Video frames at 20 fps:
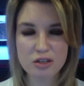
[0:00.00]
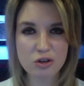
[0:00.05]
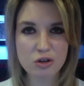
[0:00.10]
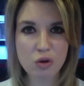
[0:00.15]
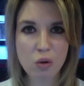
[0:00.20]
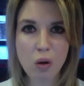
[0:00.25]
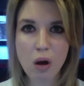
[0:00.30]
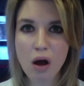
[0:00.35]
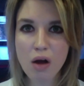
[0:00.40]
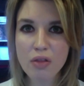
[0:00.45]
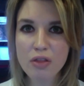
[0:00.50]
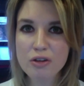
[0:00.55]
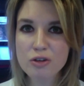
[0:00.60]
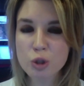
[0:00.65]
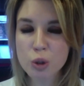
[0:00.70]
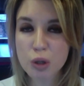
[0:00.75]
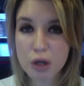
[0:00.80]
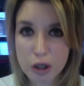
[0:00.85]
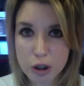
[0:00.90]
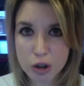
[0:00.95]
to do all the
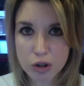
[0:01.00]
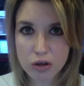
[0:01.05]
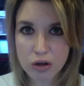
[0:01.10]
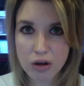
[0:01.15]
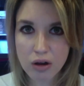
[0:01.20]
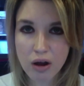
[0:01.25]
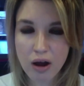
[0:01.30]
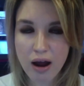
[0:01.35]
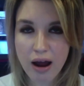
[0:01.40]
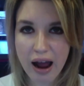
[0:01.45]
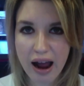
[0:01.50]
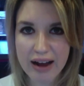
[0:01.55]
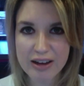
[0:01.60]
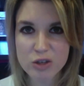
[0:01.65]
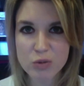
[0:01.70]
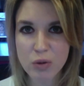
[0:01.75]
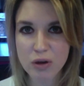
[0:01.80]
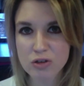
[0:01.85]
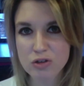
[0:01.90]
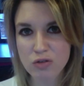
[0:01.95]
traditional
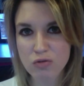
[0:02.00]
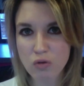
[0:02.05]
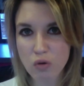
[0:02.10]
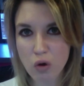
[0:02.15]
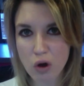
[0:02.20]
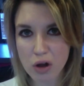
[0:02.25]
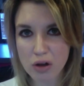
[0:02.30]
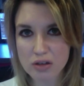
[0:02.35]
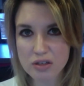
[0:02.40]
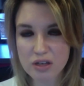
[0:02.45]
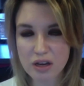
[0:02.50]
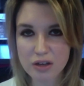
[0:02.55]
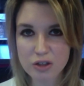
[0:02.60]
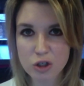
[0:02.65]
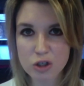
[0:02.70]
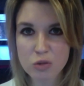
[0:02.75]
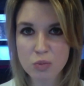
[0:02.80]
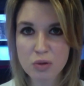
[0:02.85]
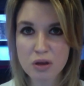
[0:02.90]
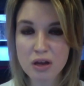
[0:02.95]
aspects of royalty.
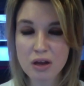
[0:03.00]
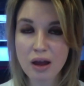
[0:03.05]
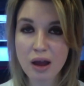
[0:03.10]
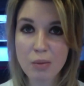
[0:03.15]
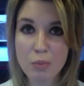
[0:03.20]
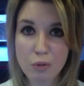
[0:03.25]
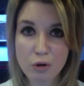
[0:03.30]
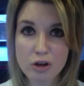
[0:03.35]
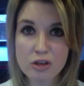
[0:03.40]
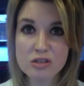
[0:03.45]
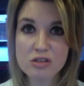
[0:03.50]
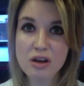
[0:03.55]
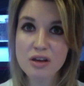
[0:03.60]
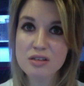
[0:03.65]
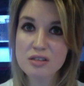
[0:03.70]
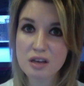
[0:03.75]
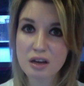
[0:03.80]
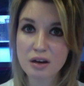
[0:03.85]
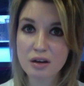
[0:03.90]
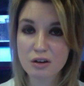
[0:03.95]
Just being a
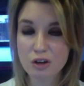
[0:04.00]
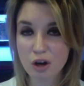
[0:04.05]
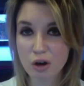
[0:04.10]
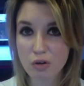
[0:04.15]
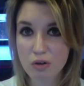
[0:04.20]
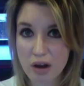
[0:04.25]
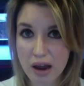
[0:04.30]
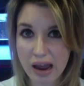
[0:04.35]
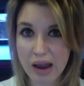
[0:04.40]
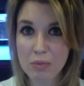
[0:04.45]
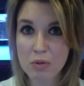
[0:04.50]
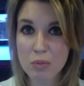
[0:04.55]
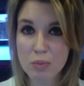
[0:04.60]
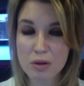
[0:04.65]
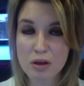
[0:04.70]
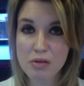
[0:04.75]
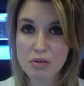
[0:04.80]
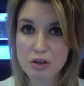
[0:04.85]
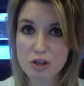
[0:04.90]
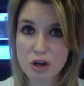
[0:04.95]
princess in, name and
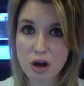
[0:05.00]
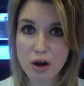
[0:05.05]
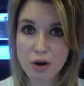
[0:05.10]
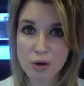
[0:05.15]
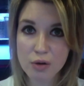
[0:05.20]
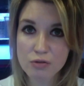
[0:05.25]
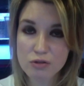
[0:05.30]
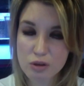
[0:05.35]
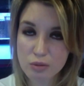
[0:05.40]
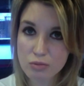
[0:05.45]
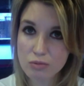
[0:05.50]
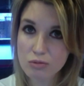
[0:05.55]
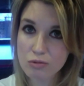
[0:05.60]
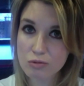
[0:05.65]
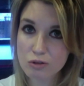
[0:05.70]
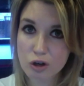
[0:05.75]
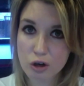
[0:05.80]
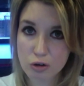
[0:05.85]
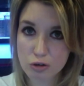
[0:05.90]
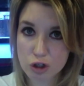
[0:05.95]
being the daughter of some,
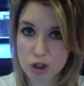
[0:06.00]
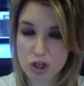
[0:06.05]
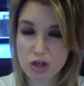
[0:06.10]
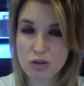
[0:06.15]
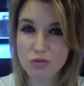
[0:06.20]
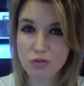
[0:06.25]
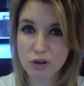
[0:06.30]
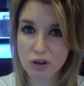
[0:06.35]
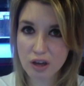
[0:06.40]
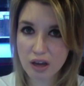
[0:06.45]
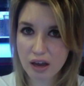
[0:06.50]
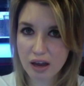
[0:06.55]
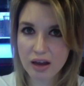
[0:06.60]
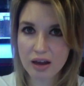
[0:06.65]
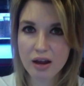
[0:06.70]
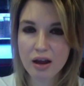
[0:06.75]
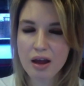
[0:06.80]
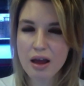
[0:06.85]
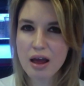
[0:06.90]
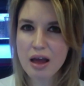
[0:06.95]
chief or
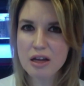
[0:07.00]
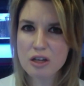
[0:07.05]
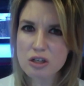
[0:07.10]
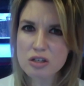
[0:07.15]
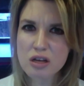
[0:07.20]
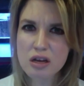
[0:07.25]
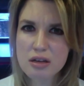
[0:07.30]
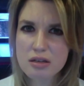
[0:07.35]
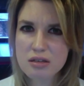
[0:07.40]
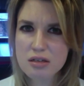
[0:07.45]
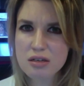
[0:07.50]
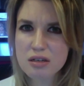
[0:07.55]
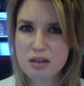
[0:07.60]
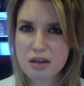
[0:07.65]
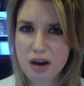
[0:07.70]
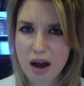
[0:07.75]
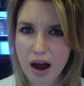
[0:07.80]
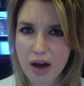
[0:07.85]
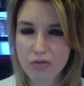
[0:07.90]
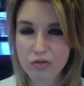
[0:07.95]
king just isn't
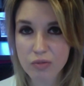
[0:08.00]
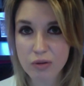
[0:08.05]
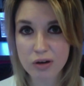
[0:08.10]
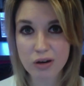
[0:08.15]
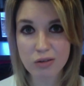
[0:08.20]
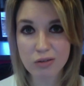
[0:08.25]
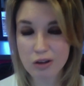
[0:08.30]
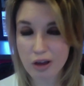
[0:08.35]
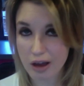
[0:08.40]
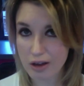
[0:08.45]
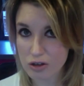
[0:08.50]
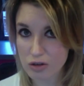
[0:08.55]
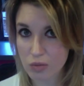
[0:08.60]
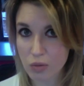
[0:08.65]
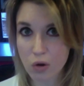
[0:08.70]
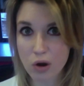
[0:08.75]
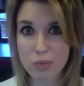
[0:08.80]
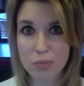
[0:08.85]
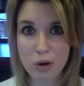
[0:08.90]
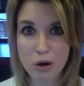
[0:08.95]
enough. I mean, case in
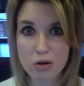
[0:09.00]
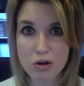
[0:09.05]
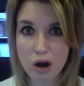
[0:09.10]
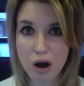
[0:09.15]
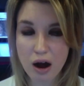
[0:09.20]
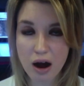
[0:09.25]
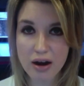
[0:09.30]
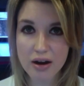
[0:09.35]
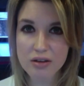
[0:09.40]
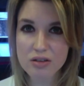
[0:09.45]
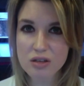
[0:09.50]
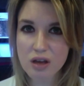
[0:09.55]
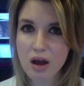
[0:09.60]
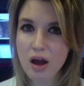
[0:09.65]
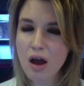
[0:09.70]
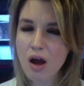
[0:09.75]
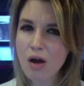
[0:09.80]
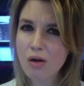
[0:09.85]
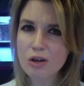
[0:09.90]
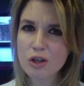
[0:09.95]
point, Pocahontas.
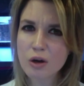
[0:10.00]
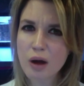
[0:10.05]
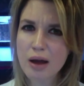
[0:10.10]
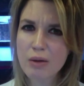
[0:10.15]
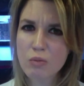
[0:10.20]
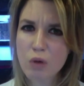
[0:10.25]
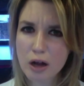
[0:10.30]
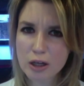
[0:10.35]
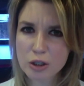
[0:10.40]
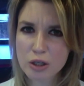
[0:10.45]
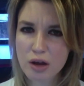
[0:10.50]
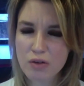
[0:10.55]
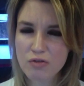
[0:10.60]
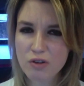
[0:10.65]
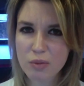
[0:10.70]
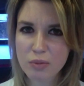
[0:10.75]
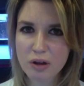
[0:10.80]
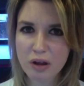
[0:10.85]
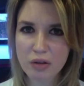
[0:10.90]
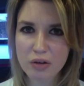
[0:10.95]
I watched that
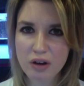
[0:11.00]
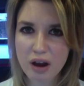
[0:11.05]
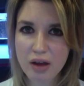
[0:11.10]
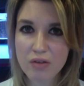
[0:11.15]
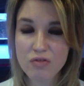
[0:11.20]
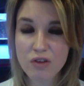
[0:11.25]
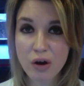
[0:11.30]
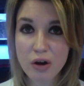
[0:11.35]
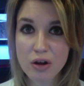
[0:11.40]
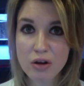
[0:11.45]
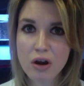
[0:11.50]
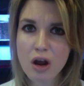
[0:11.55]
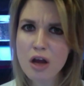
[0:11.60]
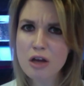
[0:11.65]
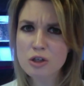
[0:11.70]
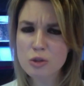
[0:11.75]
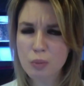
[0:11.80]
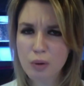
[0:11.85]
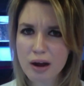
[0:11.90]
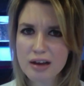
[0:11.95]
film the other day. Very good.
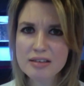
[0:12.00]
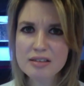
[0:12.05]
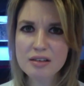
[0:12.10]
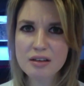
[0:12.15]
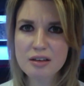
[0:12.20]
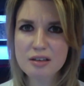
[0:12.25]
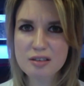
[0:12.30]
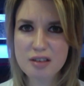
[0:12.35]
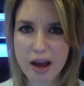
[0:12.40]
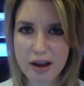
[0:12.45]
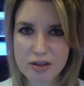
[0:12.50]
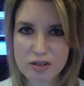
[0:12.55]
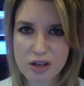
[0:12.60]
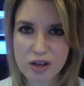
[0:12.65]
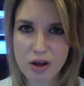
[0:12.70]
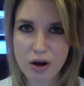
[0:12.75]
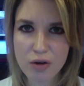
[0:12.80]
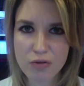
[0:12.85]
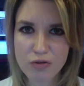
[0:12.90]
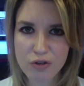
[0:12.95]
Surprisingly
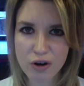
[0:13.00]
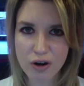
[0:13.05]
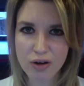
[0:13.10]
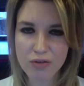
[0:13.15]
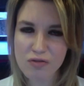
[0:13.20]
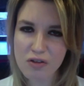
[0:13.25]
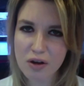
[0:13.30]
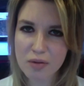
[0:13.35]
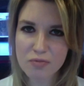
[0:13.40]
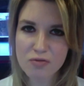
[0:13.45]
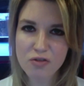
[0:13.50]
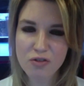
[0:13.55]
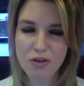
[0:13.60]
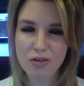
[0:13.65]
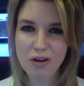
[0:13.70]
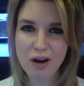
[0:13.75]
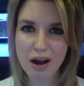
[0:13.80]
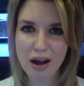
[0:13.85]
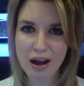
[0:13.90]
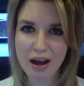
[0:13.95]
sexy, though, for a film for